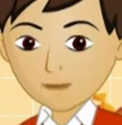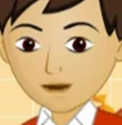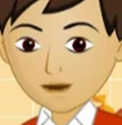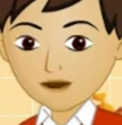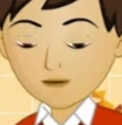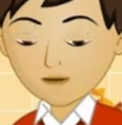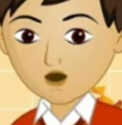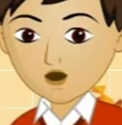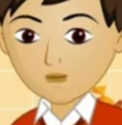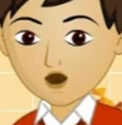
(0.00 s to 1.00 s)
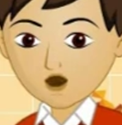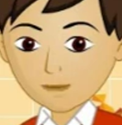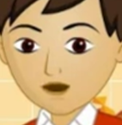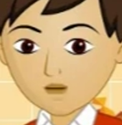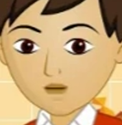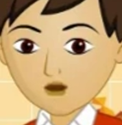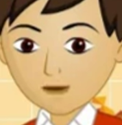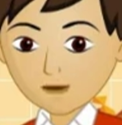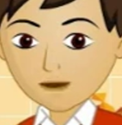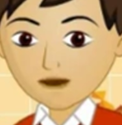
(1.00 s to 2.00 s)
Go on adding salt to the
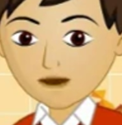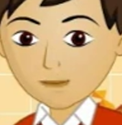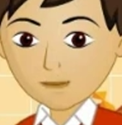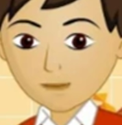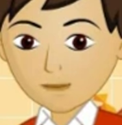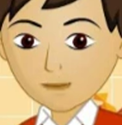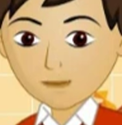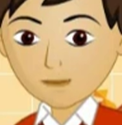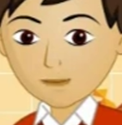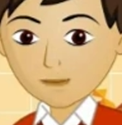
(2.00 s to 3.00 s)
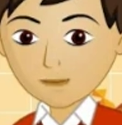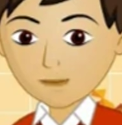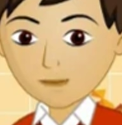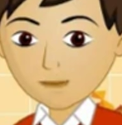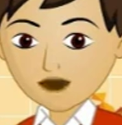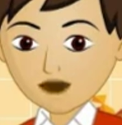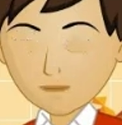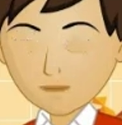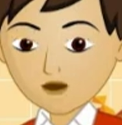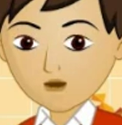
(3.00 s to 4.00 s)
solution.
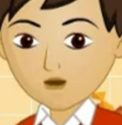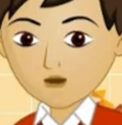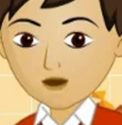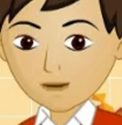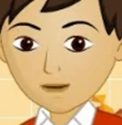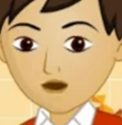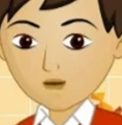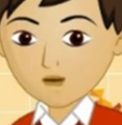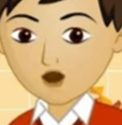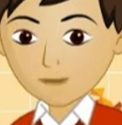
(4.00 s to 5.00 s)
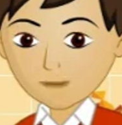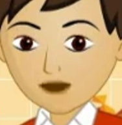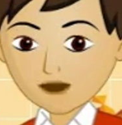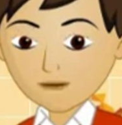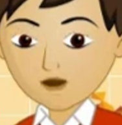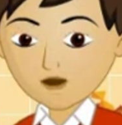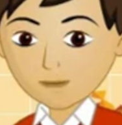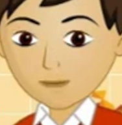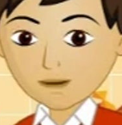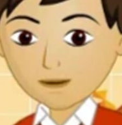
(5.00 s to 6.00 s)
As long as the salt is dissolved in water,
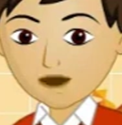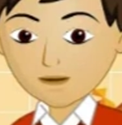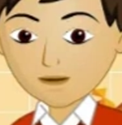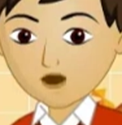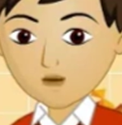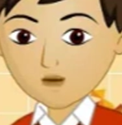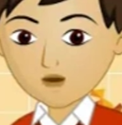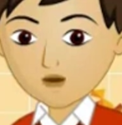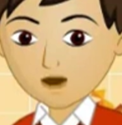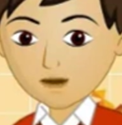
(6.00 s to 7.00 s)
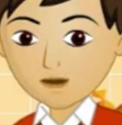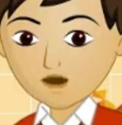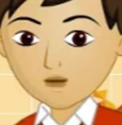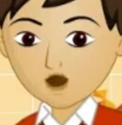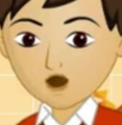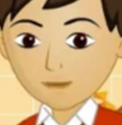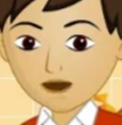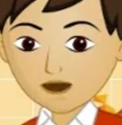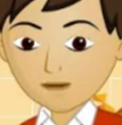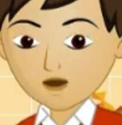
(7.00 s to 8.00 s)
the solution is an
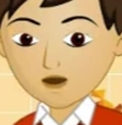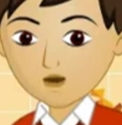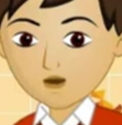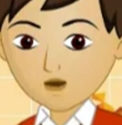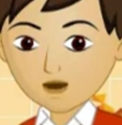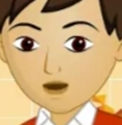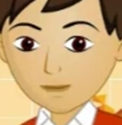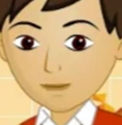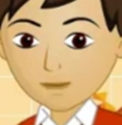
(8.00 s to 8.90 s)
unsaturated solution.